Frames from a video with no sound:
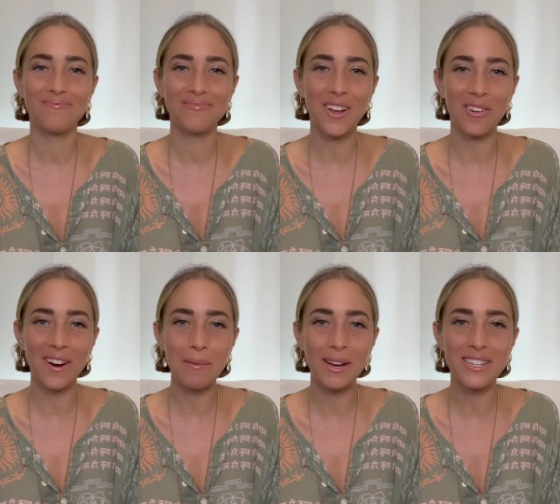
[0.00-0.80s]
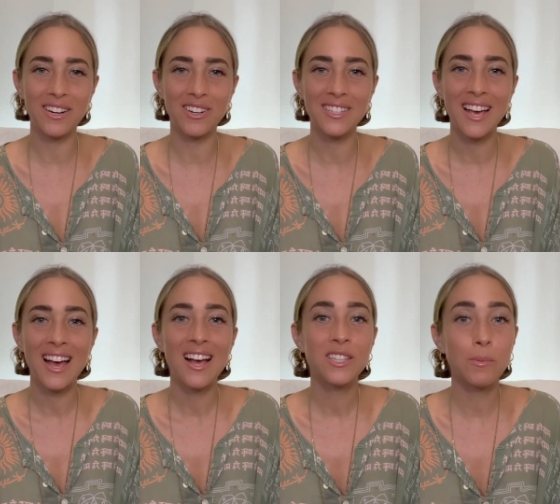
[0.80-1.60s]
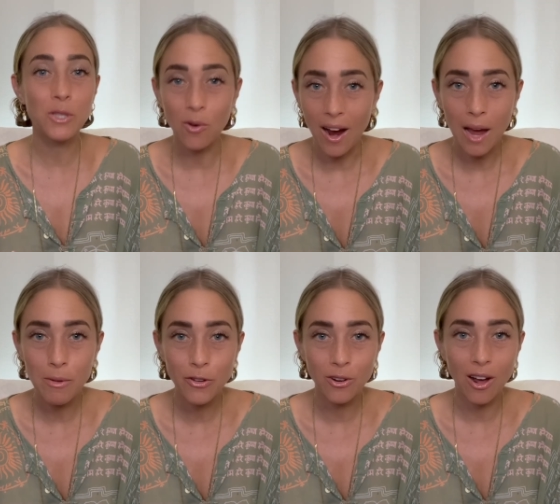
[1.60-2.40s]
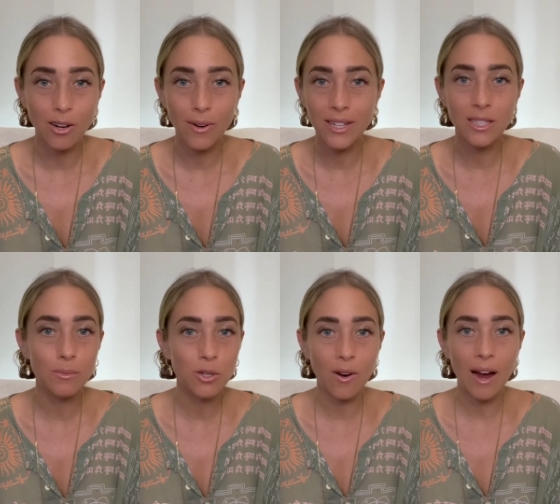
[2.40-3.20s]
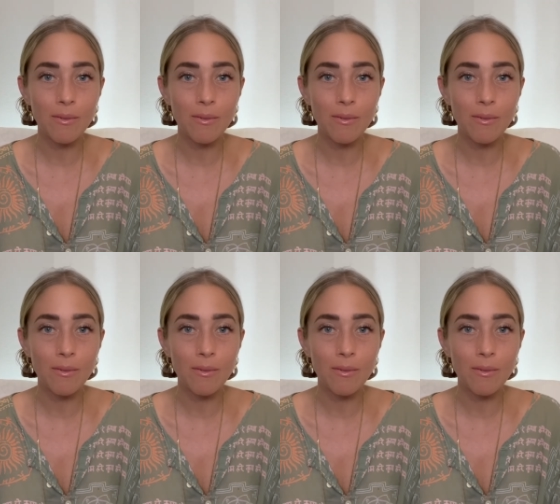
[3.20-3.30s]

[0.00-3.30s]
All right, my dears. Subscribe if you're not already subscribed.